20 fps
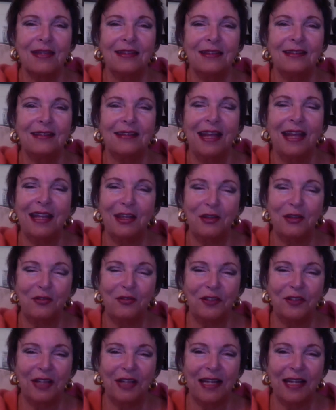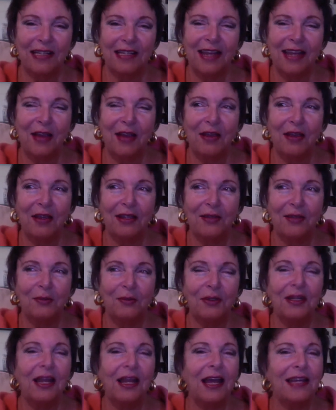Thank you for that, Terry. You
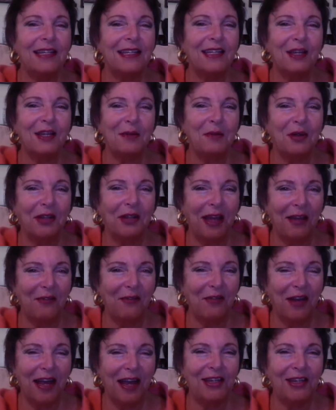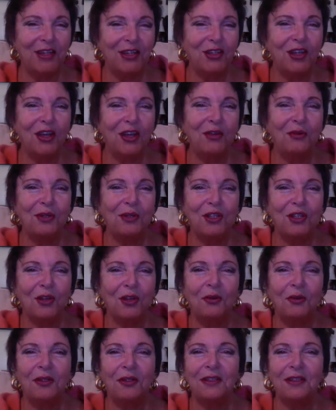wouldn't like to come on our Friday show, would
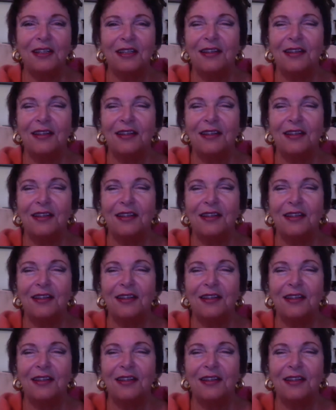you, and